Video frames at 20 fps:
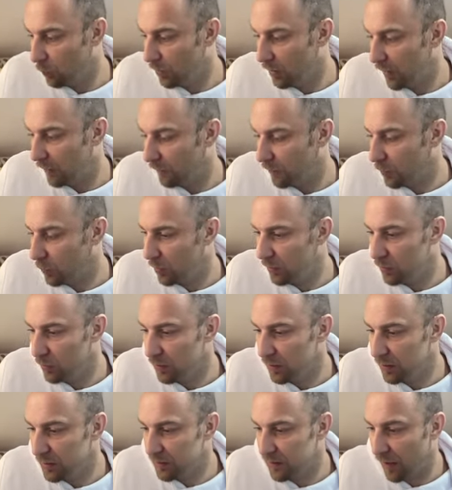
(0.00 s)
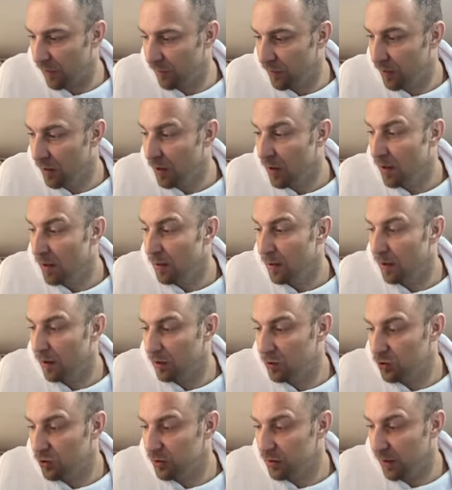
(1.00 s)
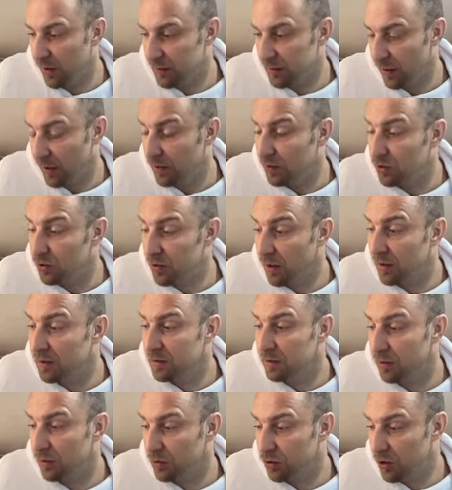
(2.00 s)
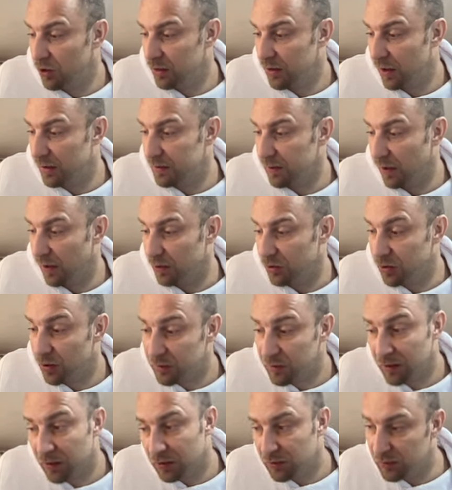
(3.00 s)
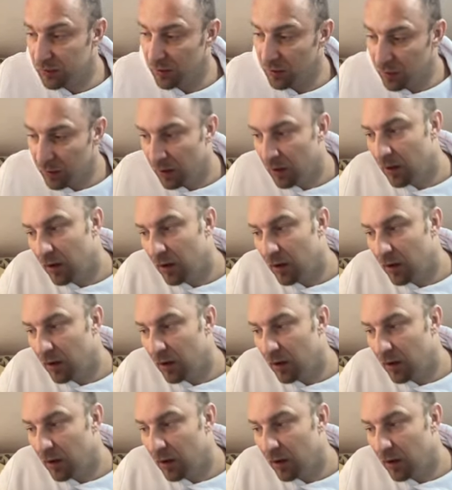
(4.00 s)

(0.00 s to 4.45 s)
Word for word: We have queen to d seven, uh, g takes h six, g takes h six, and you see,